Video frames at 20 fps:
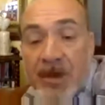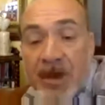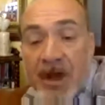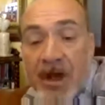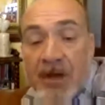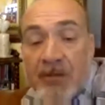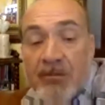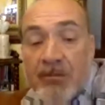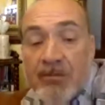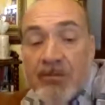
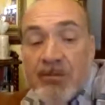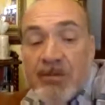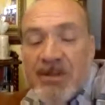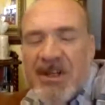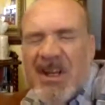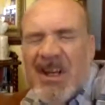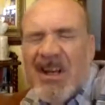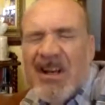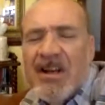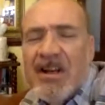and
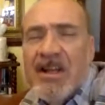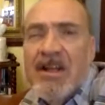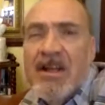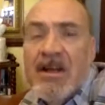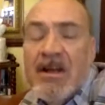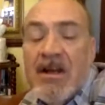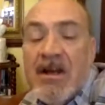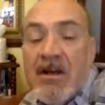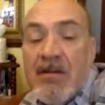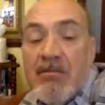particularly
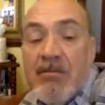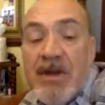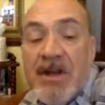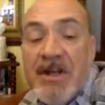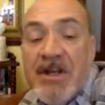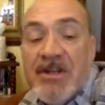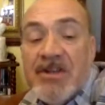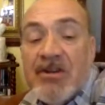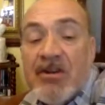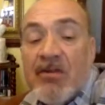many
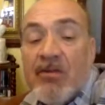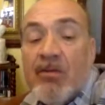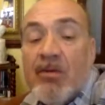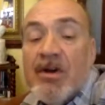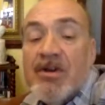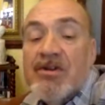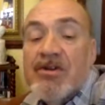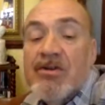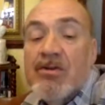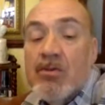software
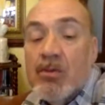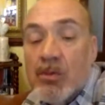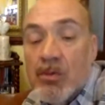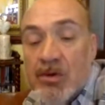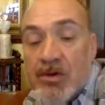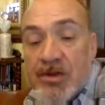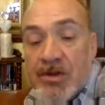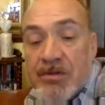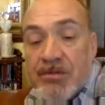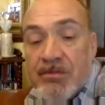
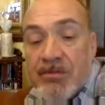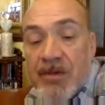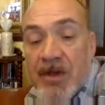tools